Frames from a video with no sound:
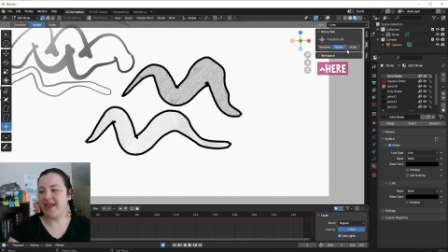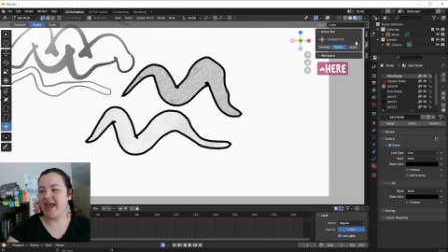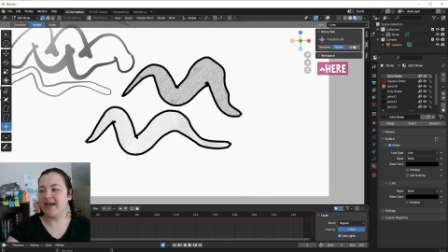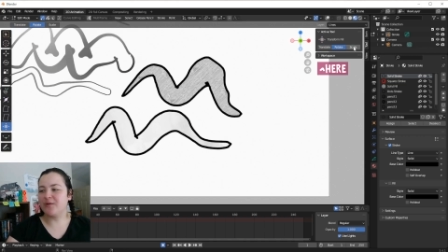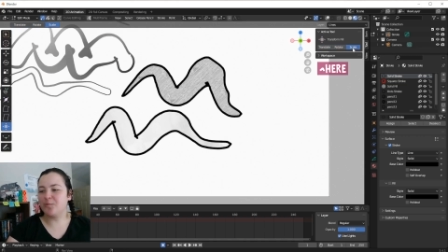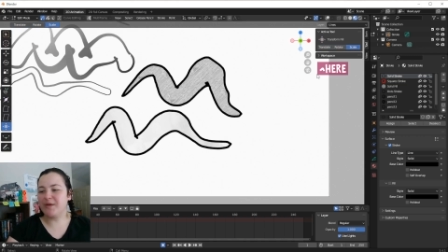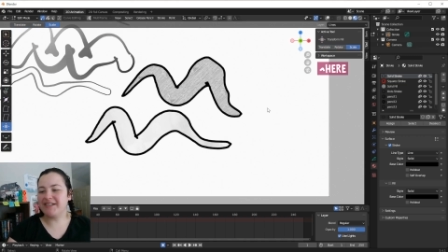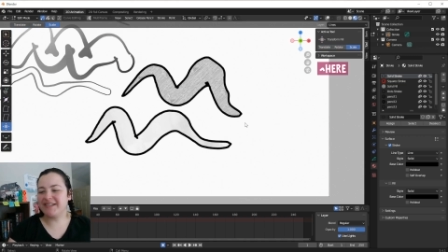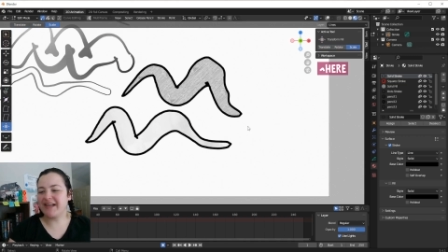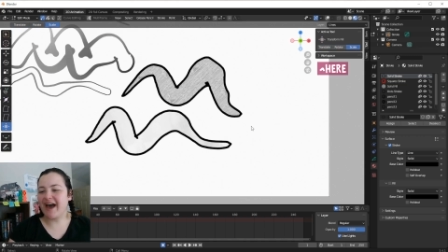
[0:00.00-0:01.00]
and
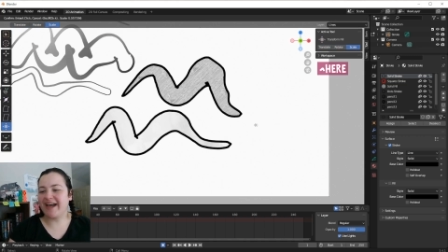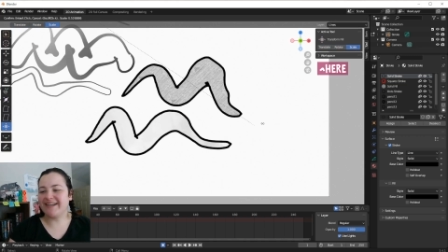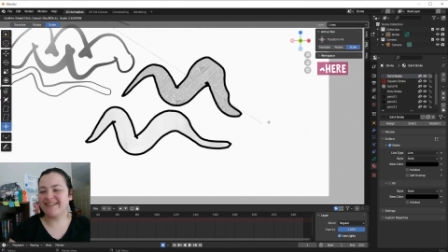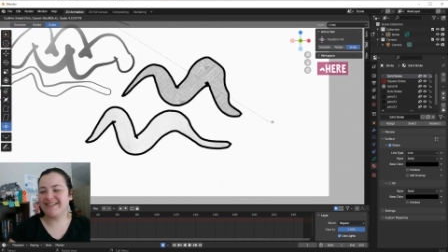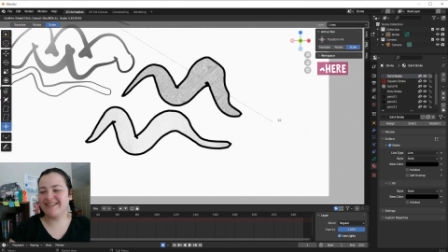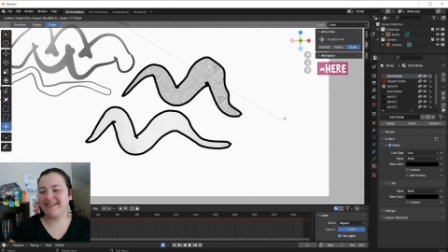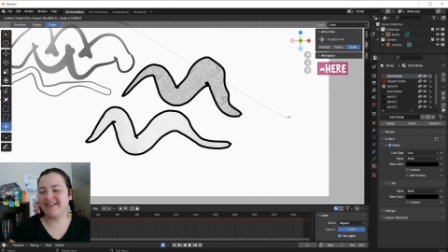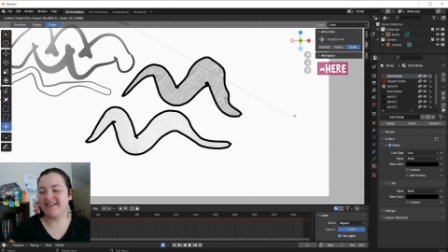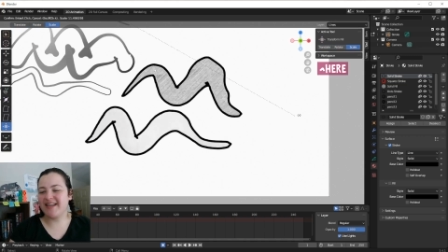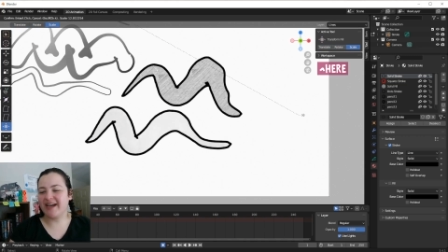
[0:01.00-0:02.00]
resize
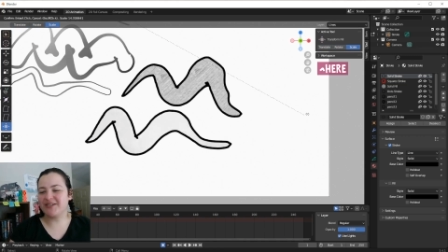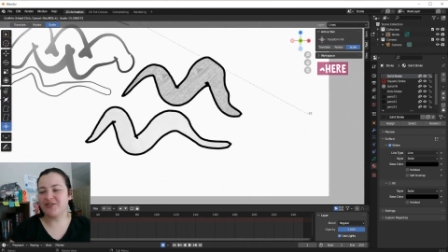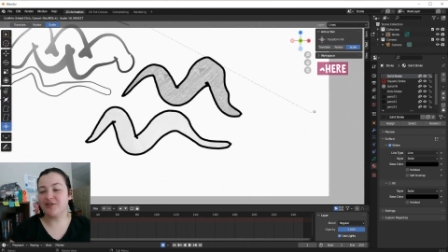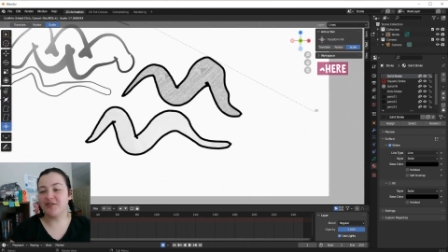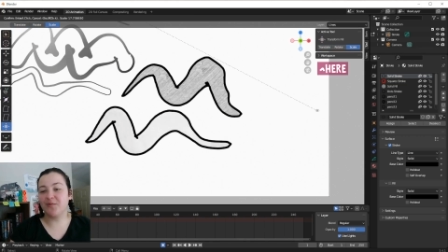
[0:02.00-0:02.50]
the textures